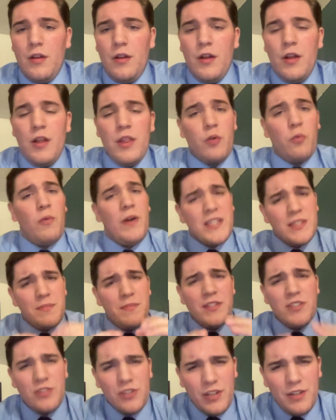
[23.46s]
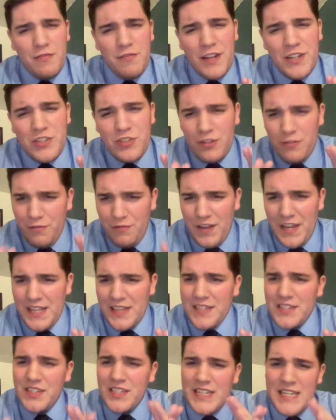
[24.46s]
The Westminster Confession of Faith
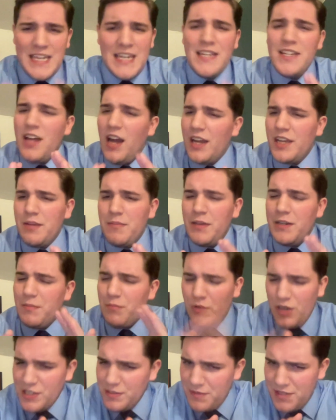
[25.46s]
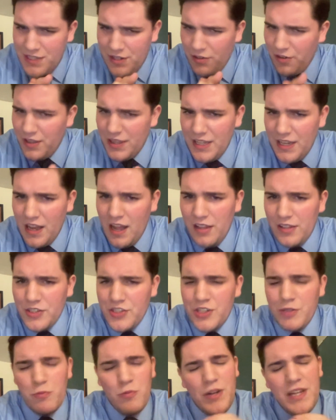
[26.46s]
is a key document in Presbyterian
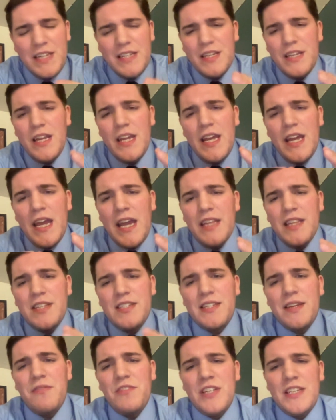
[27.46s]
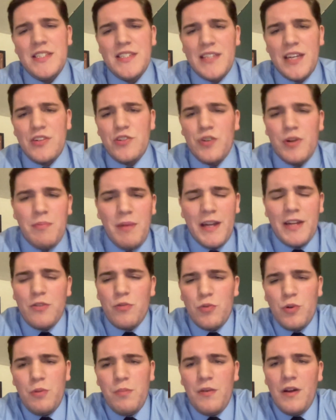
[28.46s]
theology written in the 17th century by a
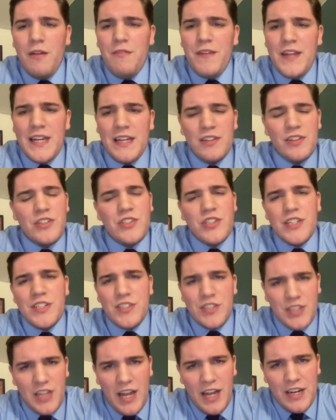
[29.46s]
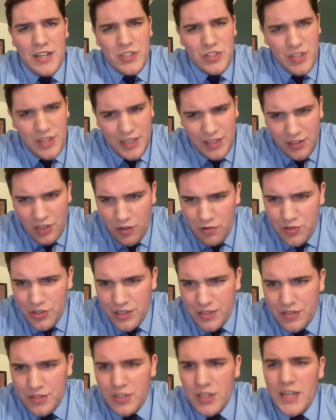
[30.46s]
group of English and Scottish
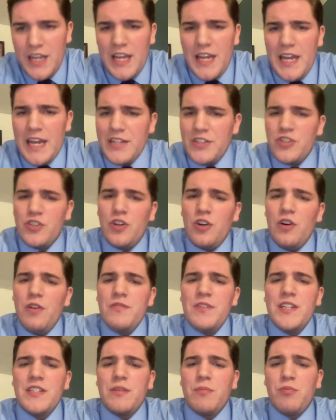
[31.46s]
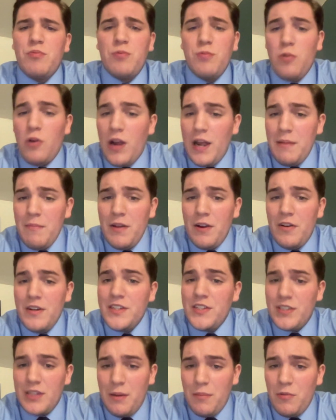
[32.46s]
theologians. It serves as a primary
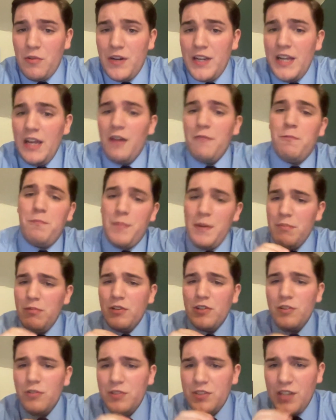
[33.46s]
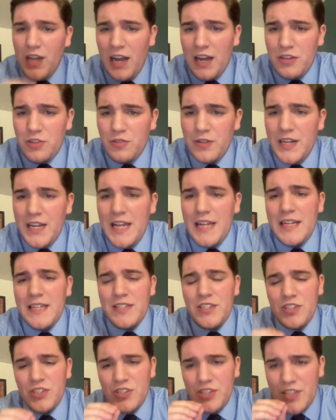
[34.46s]
summary of biblical doctrine and a
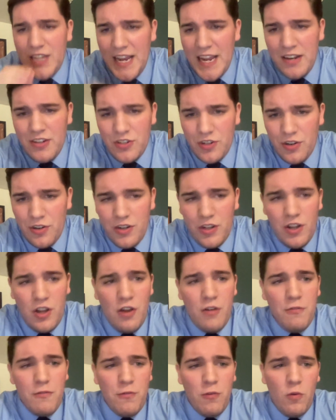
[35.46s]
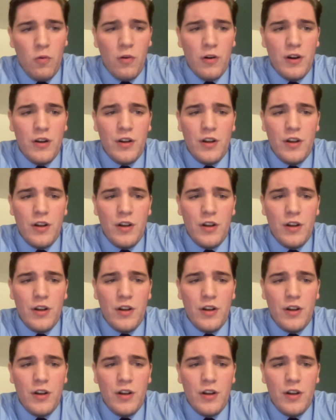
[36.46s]
standard for